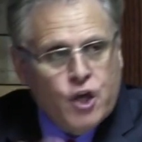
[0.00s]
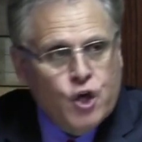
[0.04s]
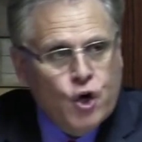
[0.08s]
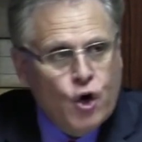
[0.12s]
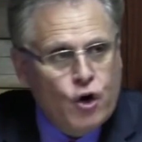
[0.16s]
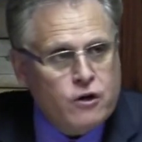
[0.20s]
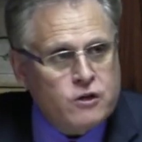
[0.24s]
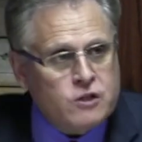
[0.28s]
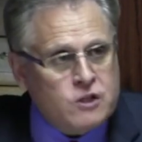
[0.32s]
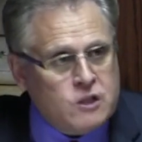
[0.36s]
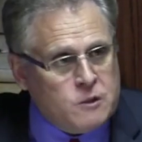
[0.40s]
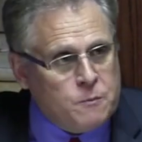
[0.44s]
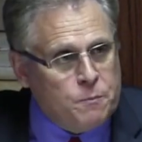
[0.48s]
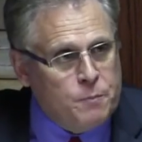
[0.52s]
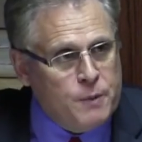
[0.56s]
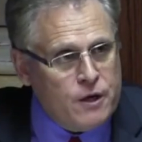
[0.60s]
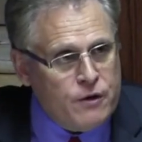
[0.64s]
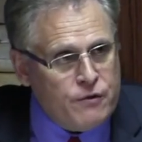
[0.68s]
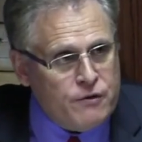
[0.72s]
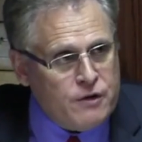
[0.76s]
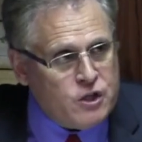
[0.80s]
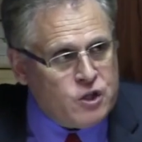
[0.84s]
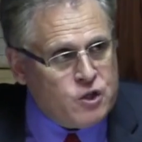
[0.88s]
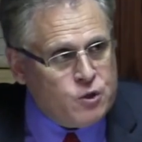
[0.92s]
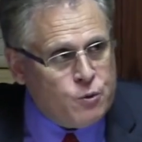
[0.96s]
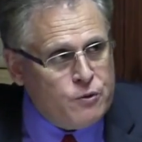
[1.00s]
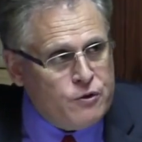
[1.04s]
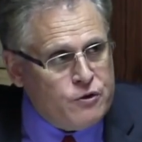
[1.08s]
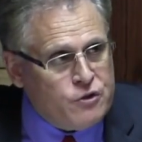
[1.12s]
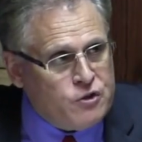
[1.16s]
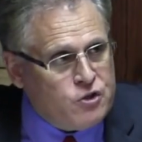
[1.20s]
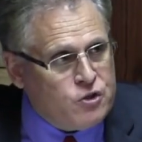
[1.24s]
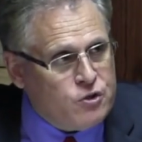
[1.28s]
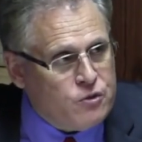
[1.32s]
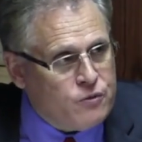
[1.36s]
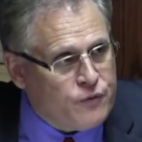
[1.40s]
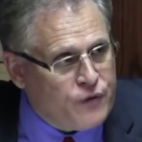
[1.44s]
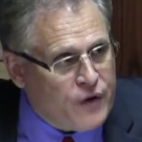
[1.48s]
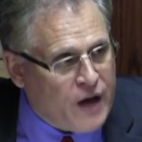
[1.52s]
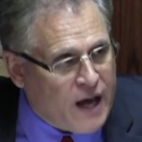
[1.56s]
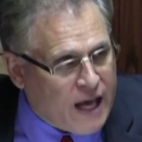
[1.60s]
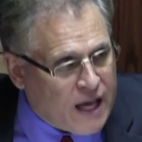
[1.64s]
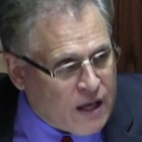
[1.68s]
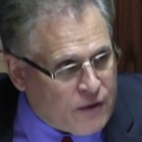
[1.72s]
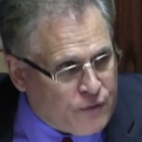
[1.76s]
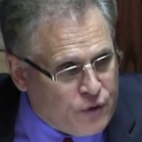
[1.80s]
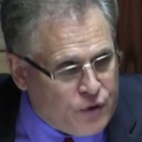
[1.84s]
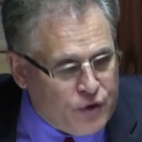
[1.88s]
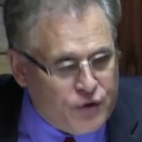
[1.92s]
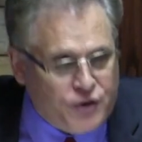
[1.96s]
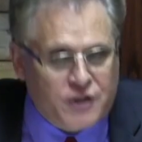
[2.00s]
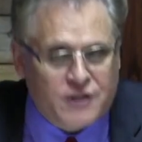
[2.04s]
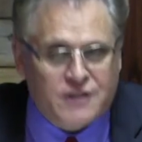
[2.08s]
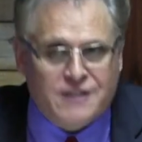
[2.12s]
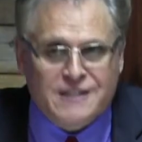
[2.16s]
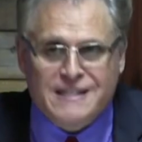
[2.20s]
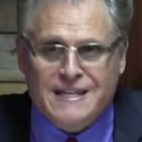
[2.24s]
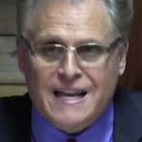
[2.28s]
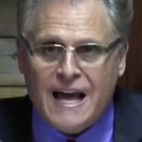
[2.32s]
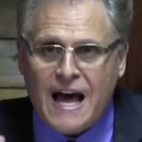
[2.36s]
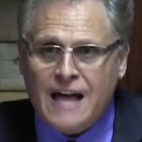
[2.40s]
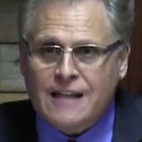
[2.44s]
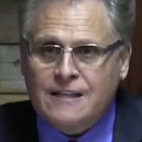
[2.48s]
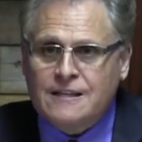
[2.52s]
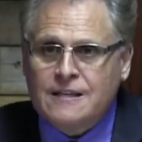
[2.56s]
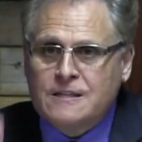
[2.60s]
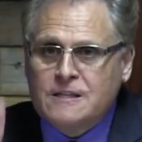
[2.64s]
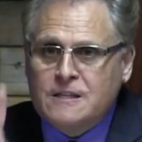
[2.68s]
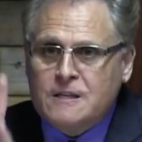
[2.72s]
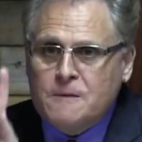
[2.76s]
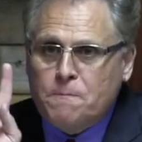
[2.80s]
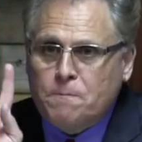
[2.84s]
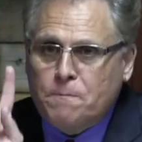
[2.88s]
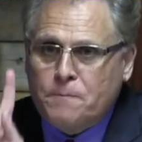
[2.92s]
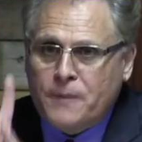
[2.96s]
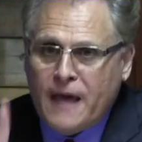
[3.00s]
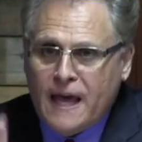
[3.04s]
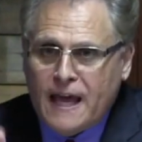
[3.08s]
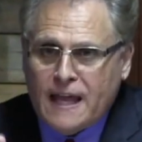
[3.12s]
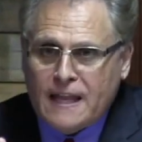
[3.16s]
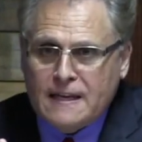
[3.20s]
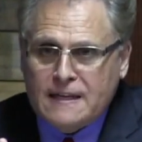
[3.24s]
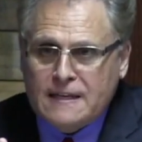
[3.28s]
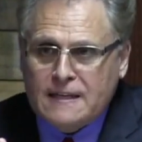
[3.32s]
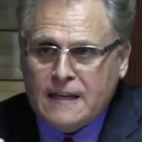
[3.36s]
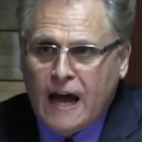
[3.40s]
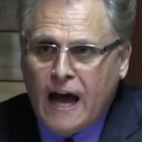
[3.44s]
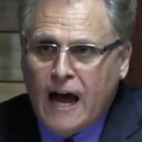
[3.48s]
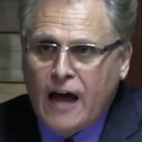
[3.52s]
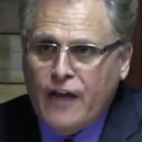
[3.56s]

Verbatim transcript: Your spiritual survival does not depend